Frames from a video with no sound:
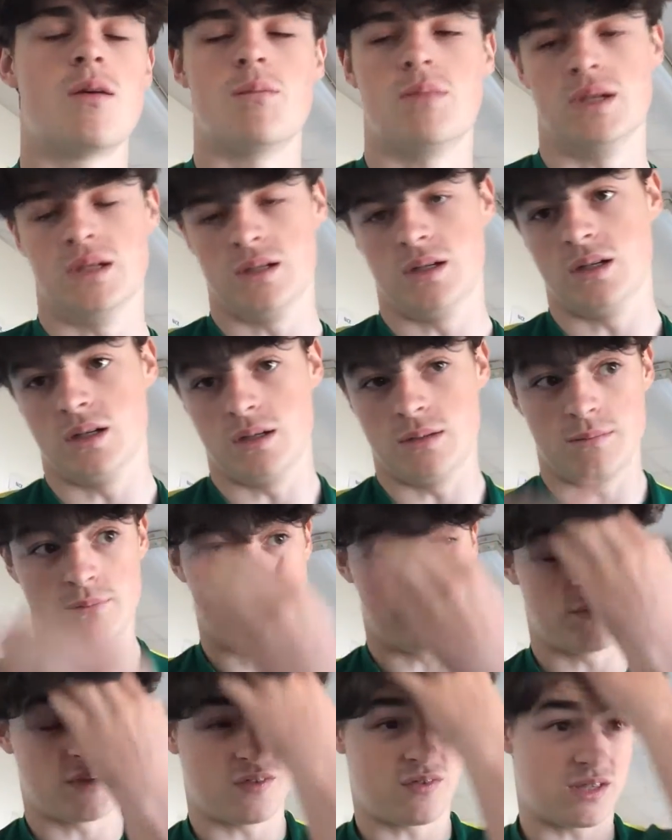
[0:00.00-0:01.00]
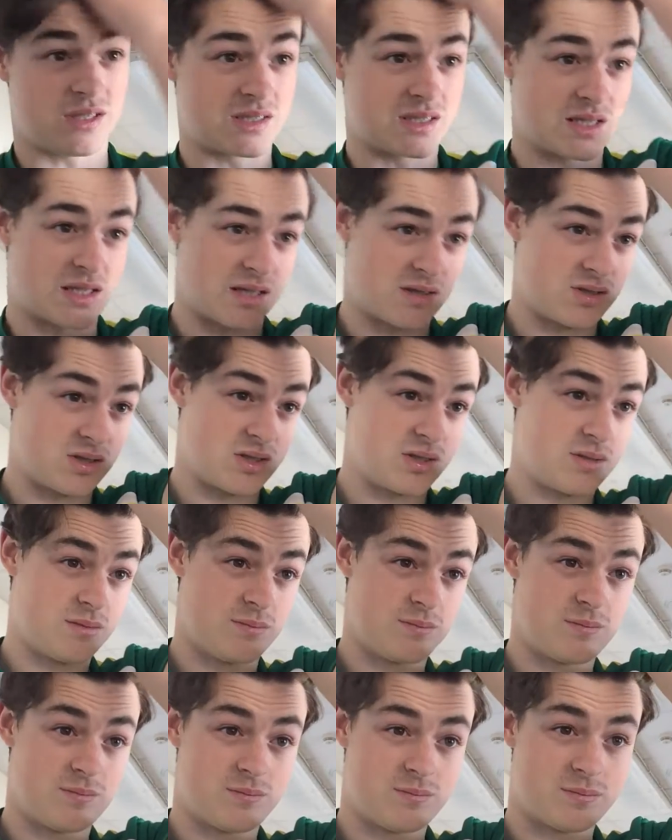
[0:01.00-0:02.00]
being 1,000 calories.
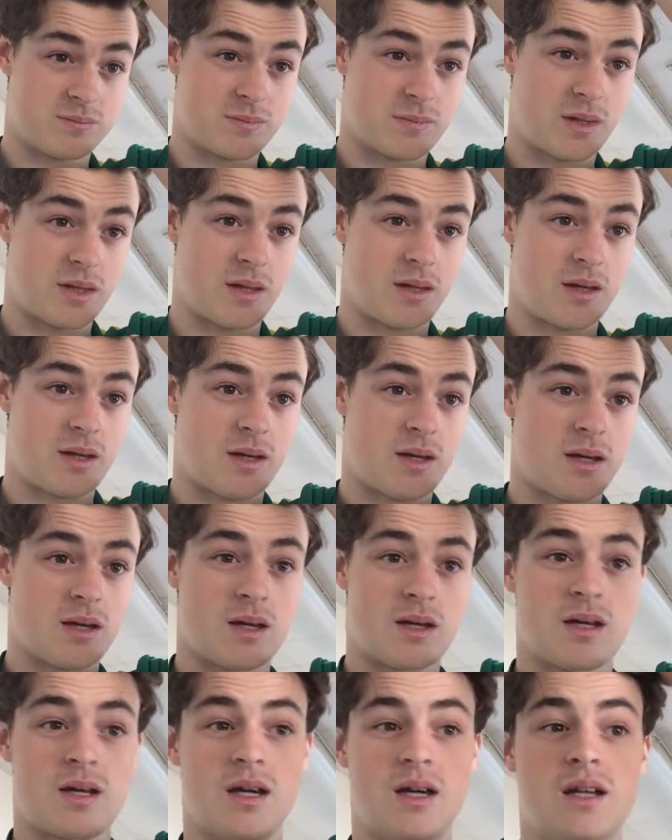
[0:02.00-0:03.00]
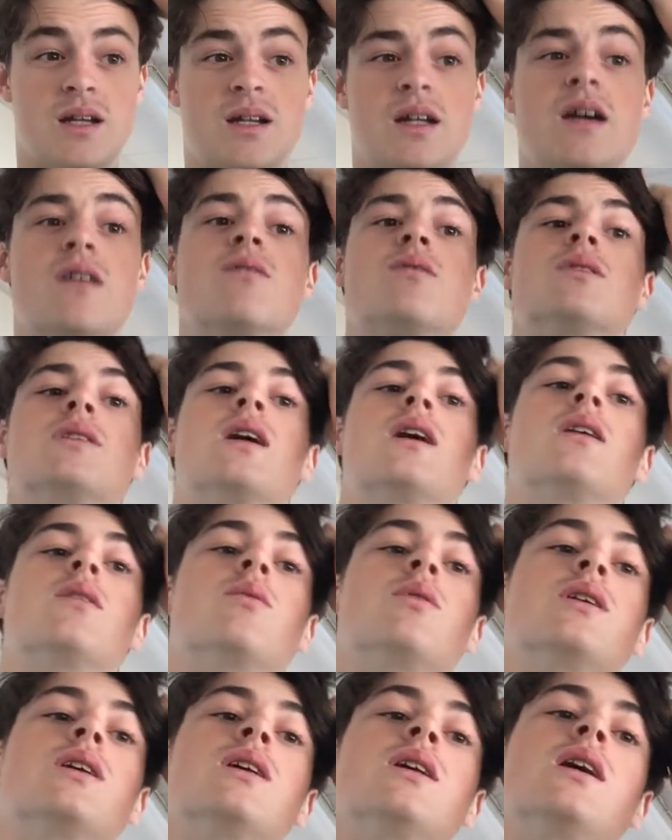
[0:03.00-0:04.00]
And every day
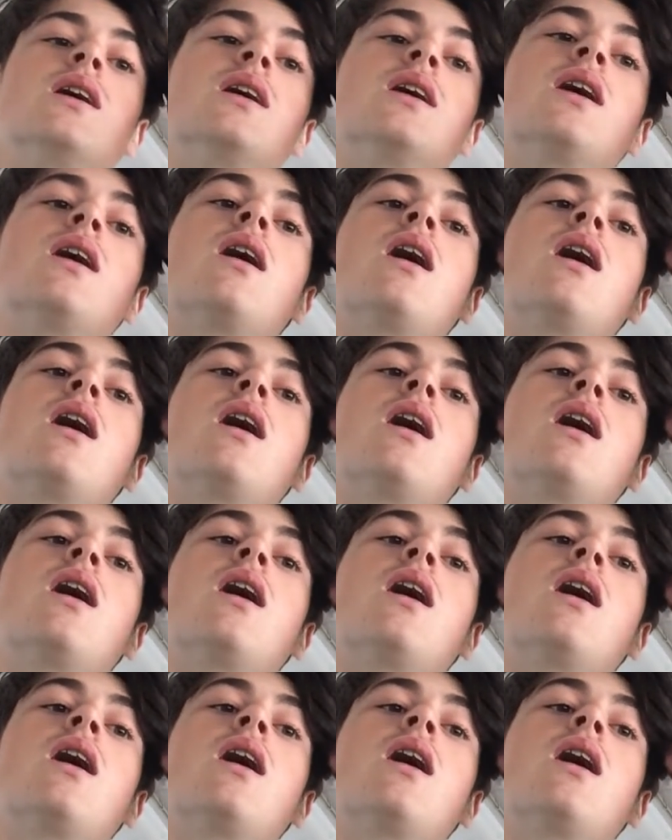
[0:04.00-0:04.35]
we